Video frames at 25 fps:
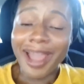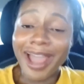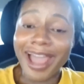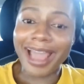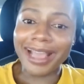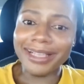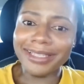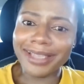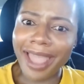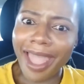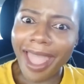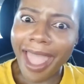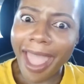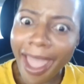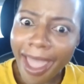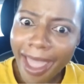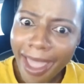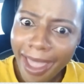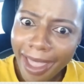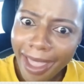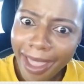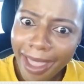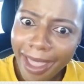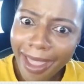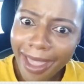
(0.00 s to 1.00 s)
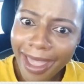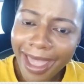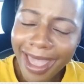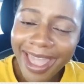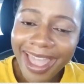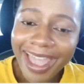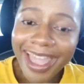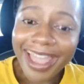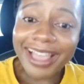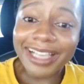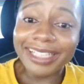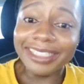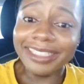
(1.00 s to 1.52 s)
I said,
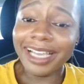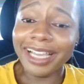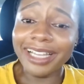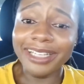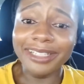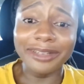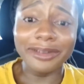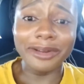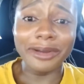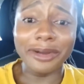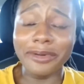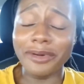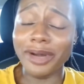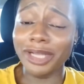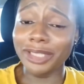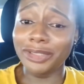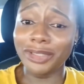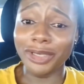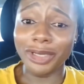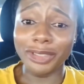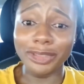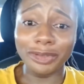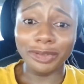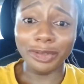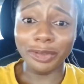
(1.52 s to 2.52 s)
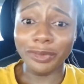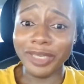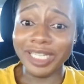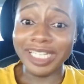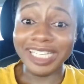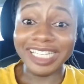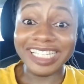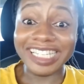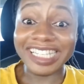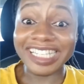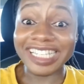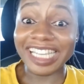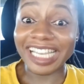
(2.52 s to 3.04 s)
He said, no, what you're doing
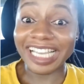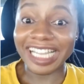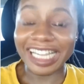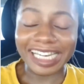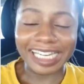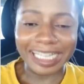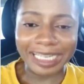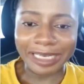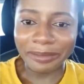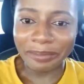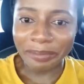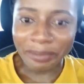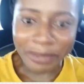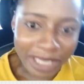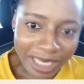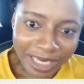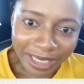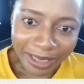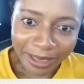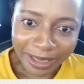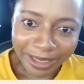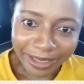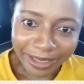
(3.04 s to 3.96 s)
is tickling me.